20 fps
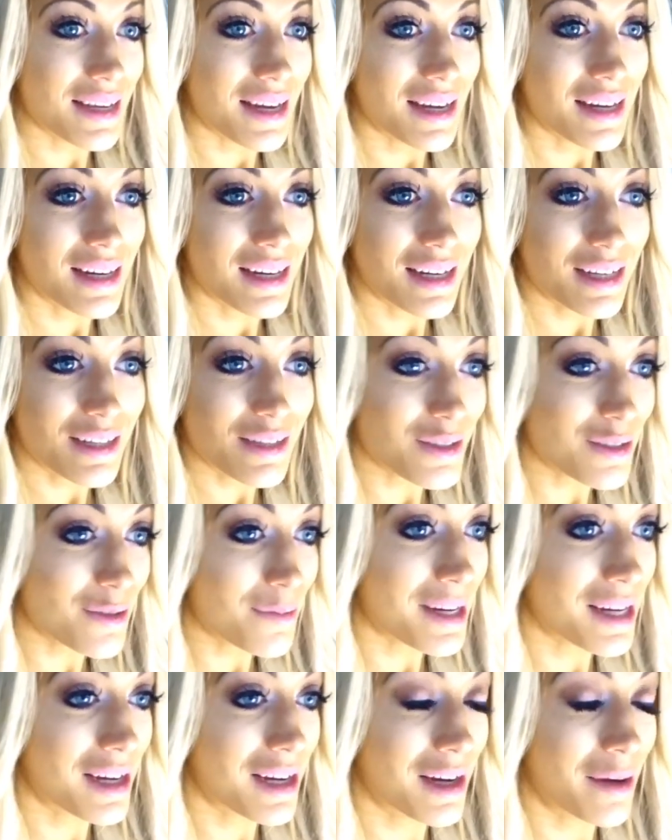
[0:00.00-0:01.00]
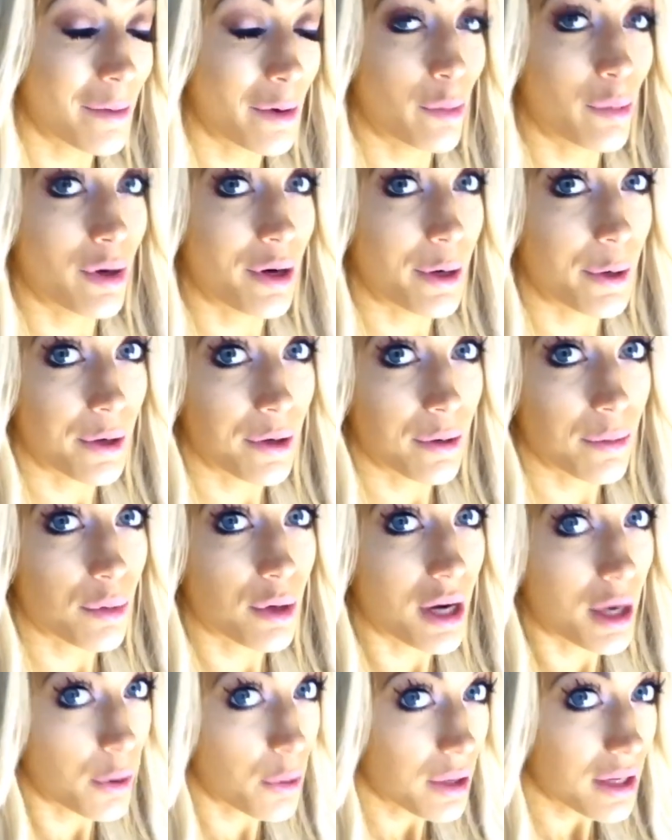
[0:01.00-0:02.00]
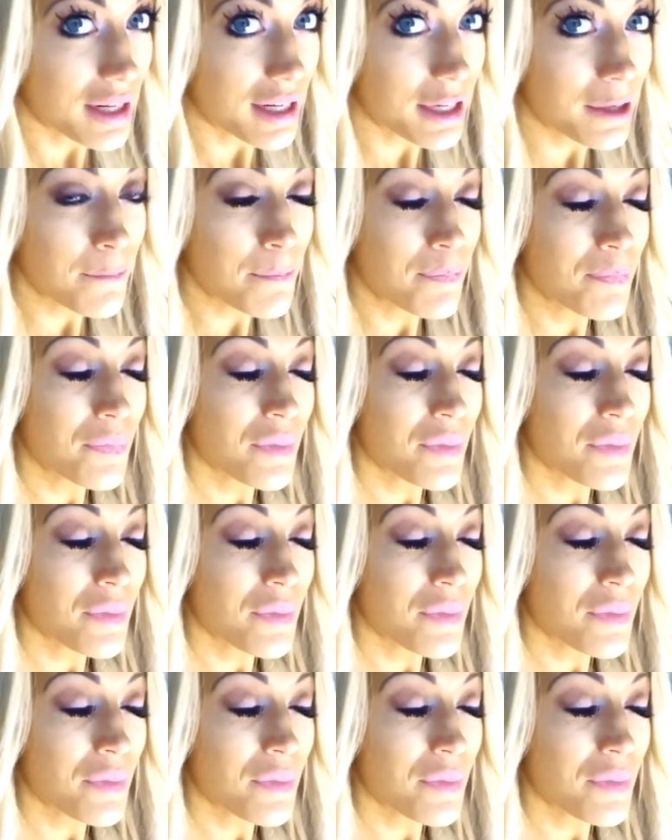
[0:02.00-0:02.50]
needs to become a priority